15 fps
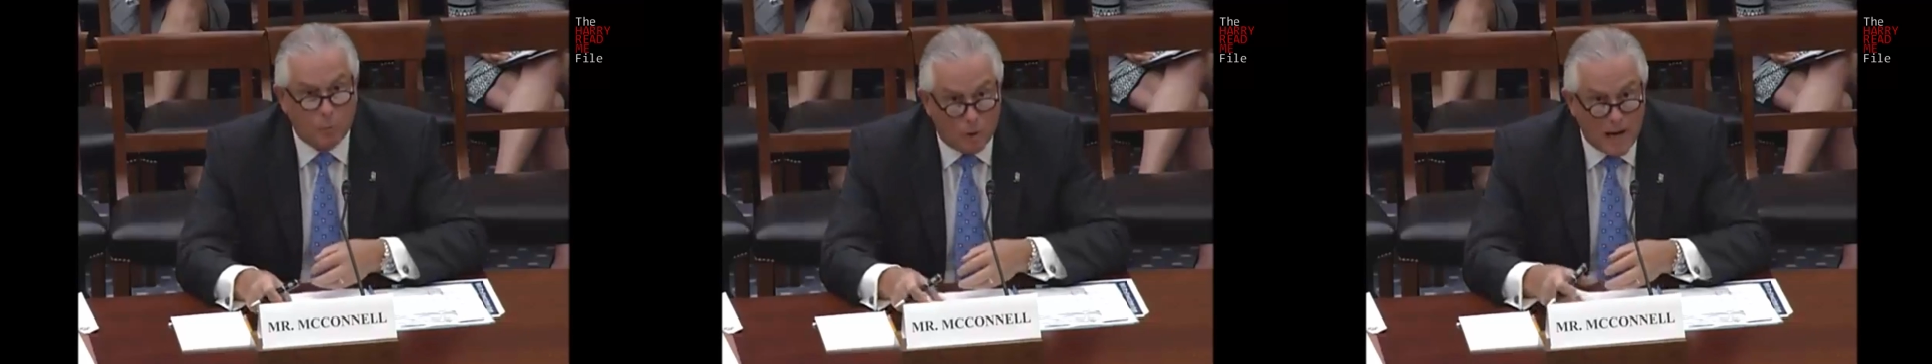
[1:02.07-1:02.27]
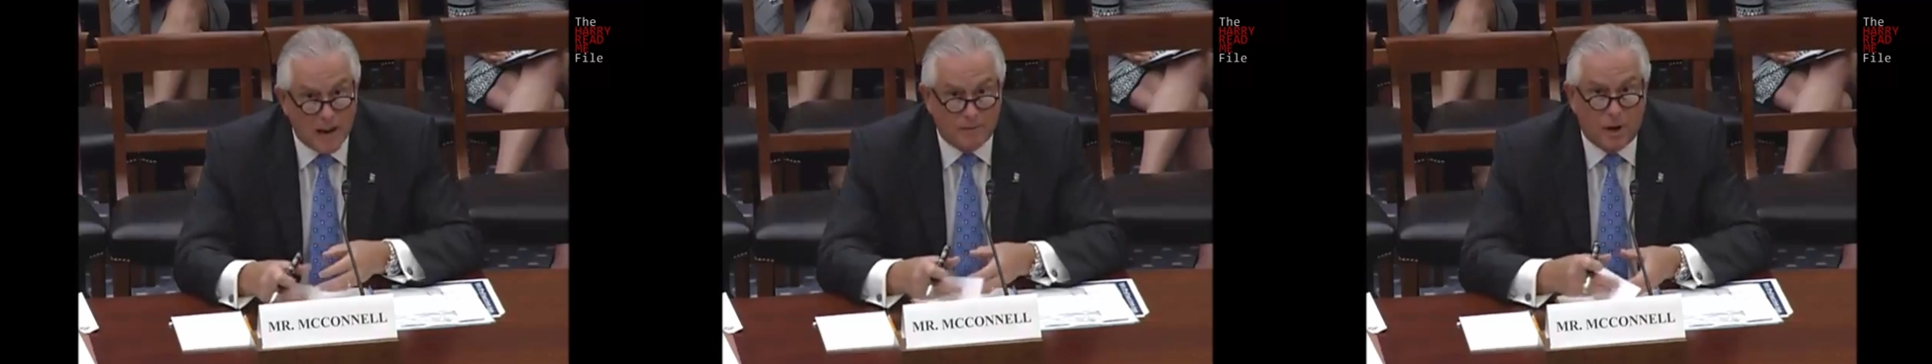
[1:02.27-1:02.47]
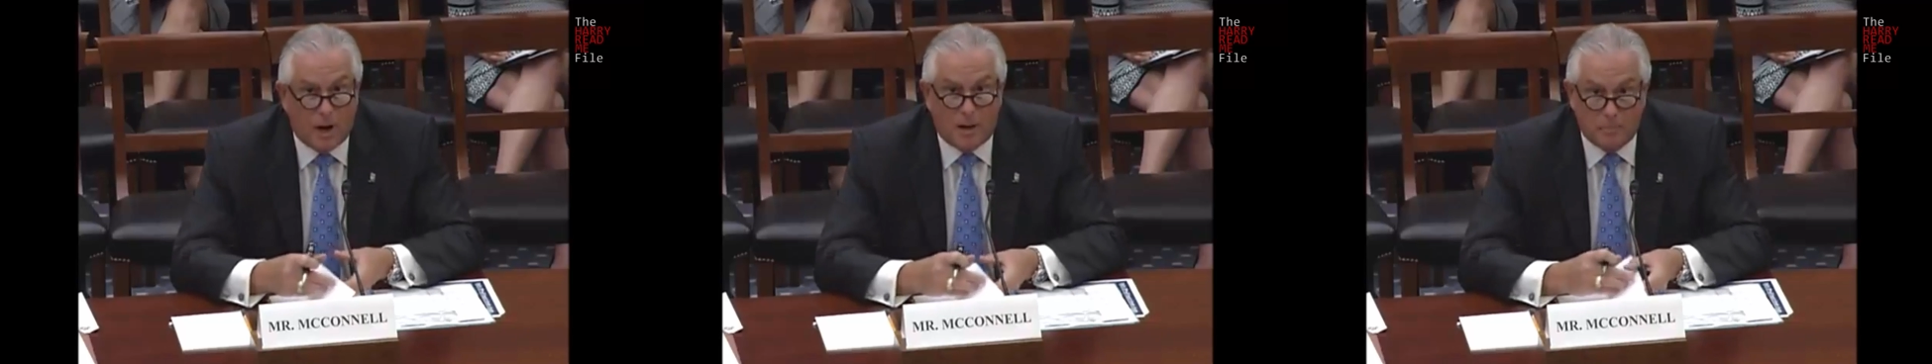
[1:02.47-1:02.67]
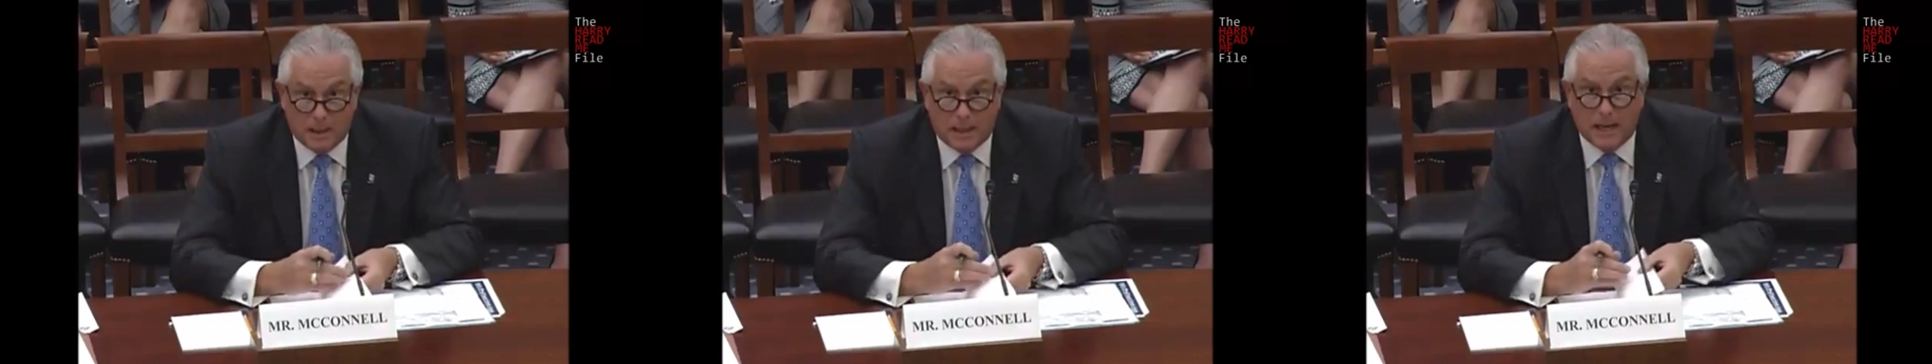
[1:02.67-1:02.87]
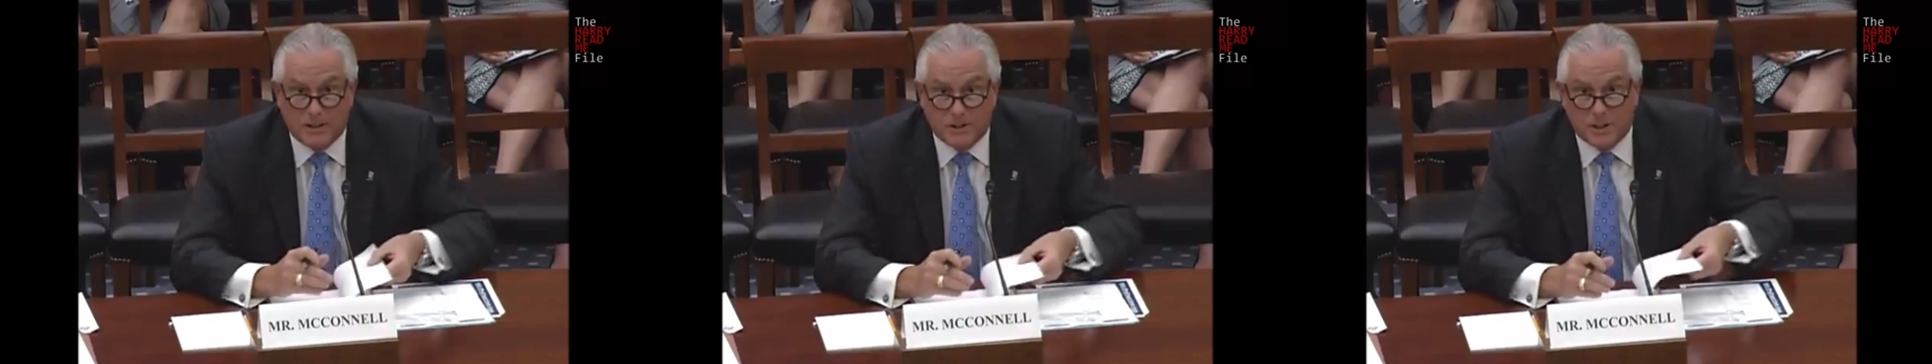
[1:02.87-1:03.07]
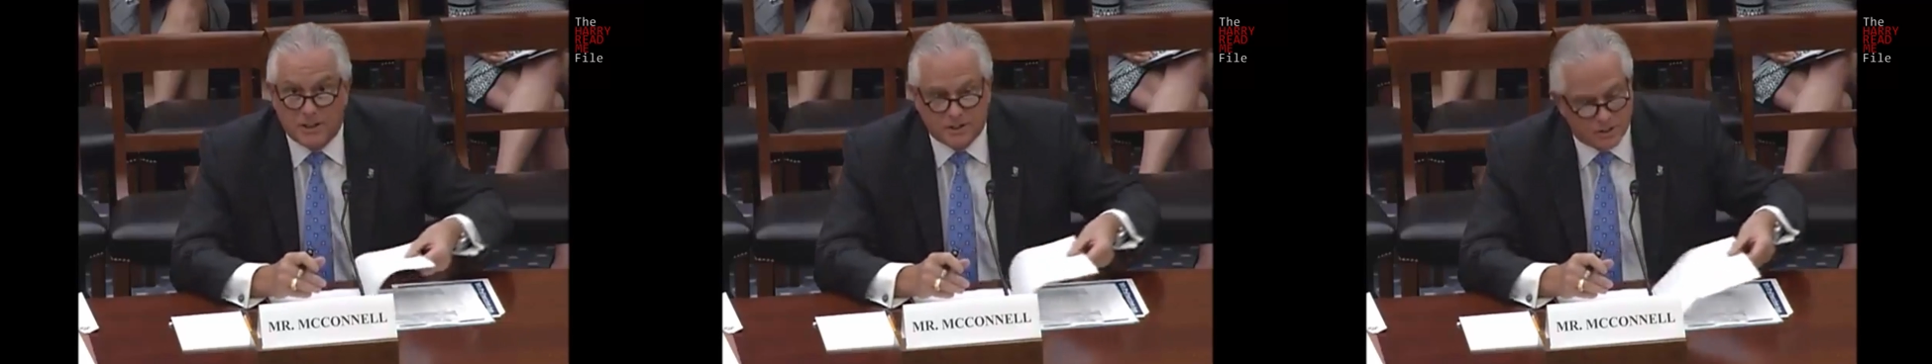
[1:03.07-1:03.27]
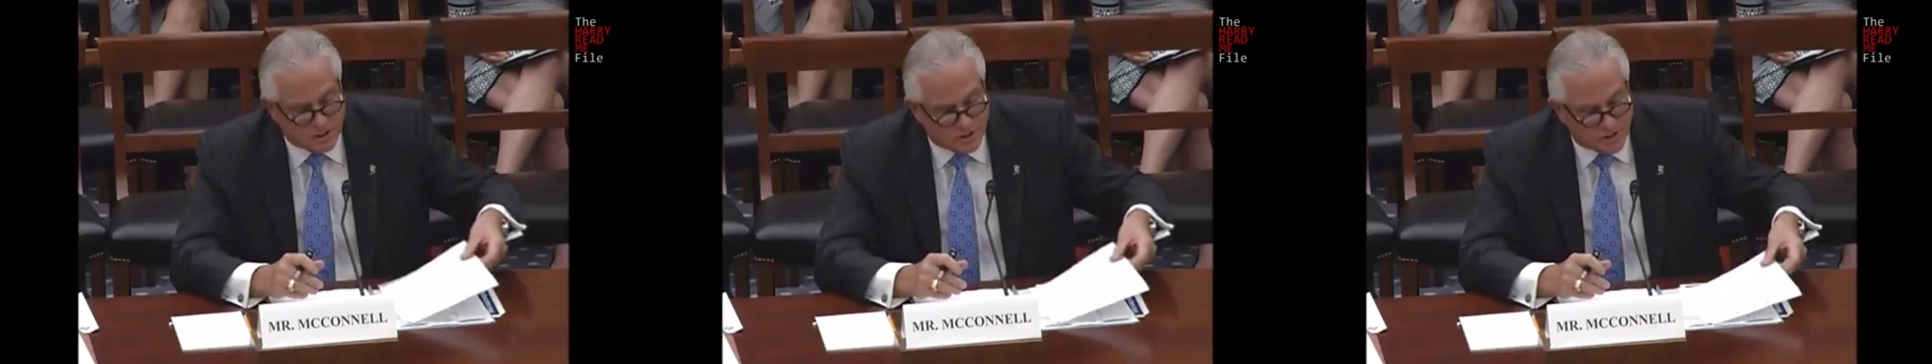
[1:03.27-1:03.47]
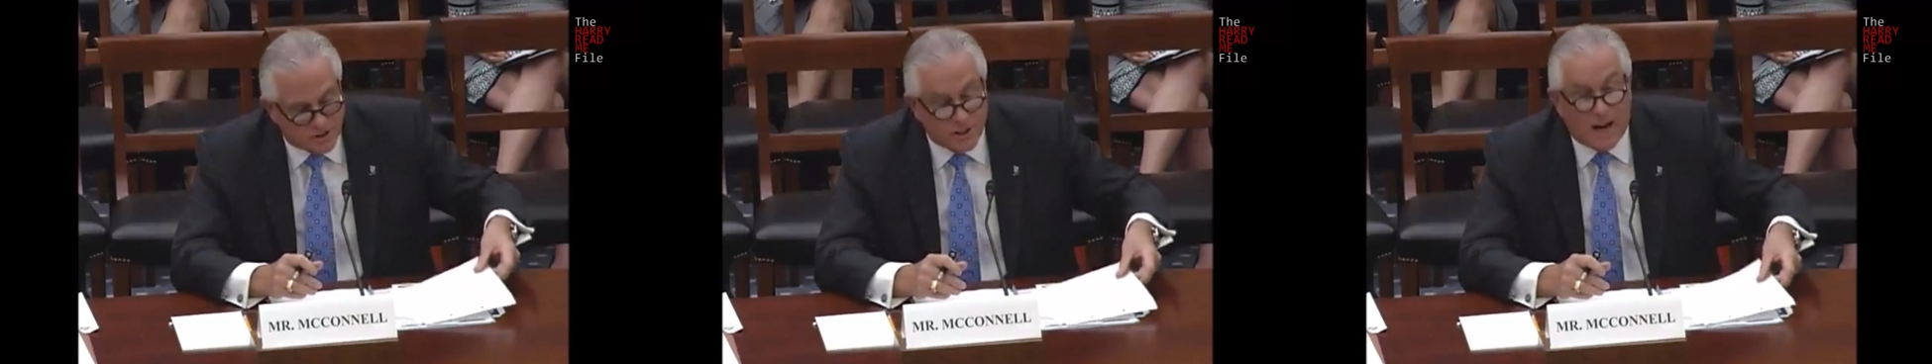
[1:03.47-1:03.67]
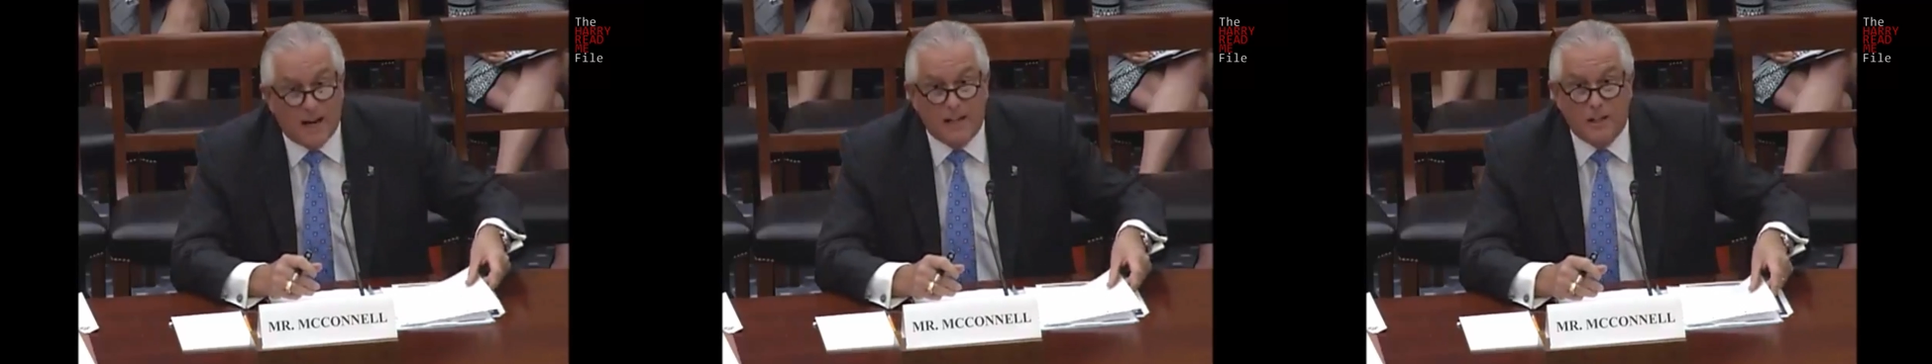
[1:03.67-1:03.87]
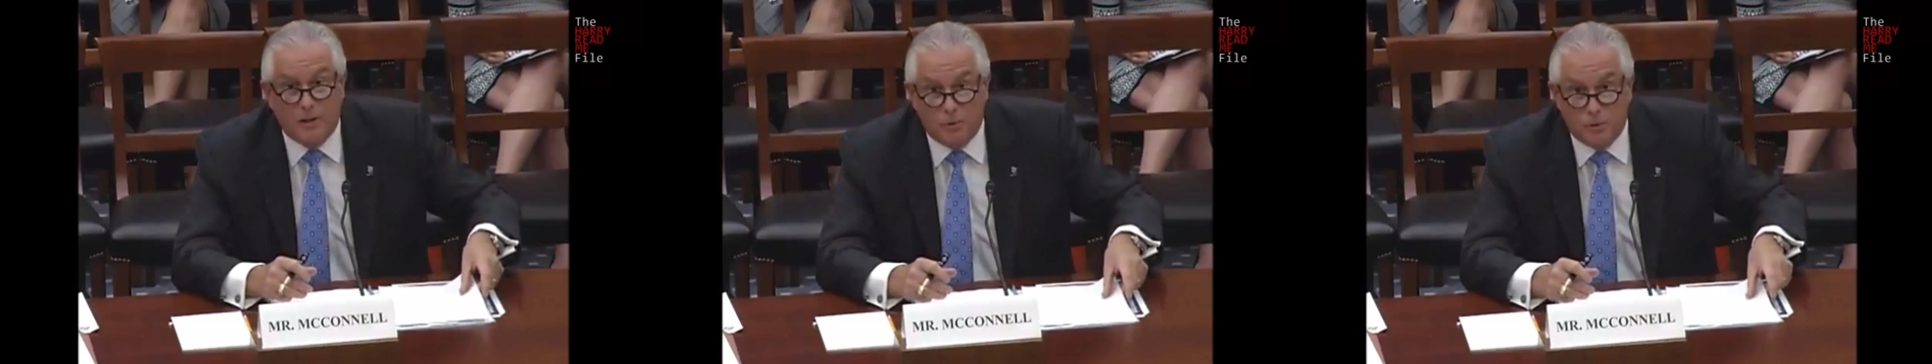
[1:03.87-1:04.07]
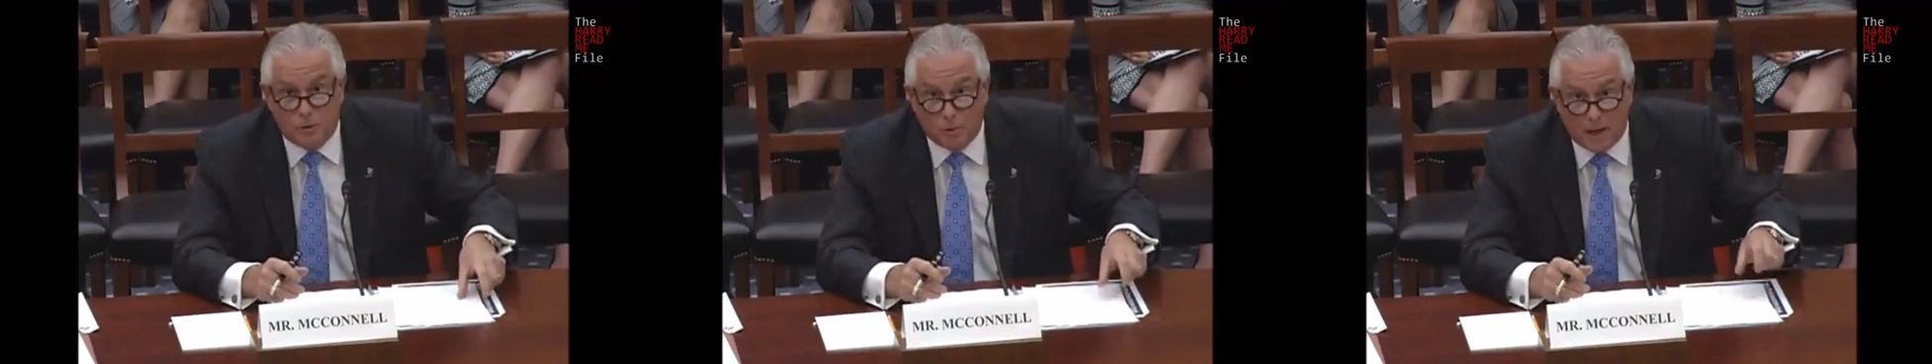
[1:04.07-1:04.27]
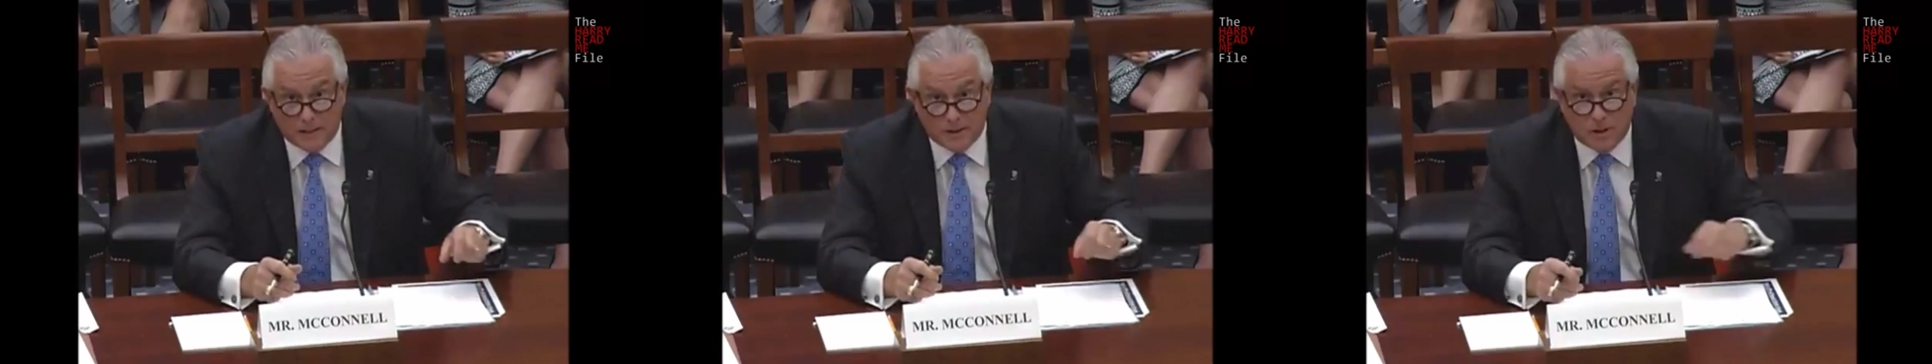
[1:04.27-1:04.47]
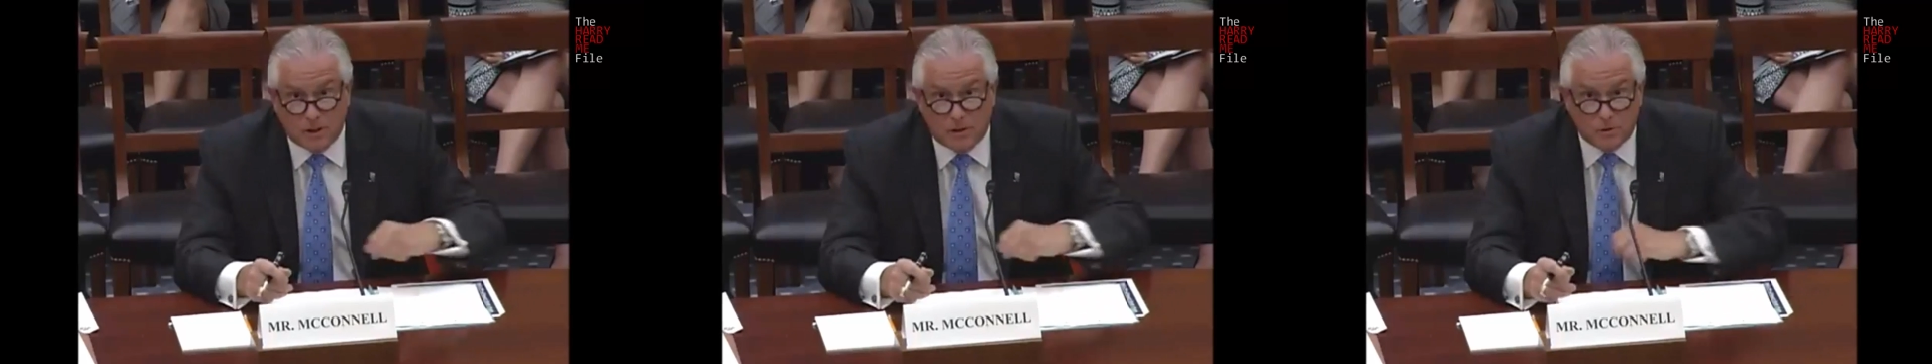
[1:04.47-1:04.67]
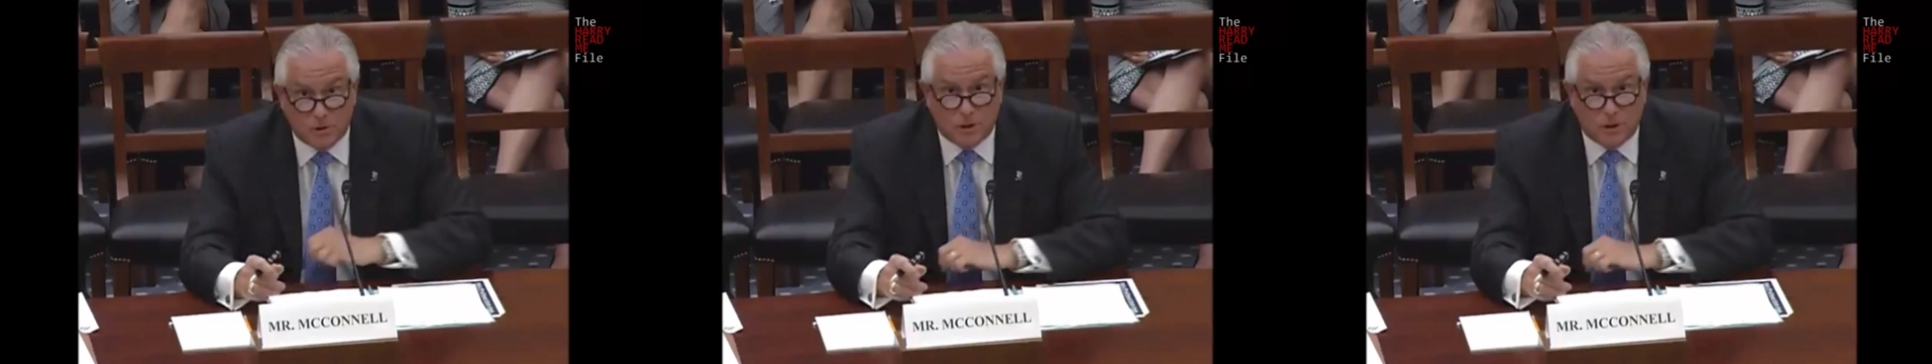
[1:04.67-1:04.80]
we have an obligation as a society to address those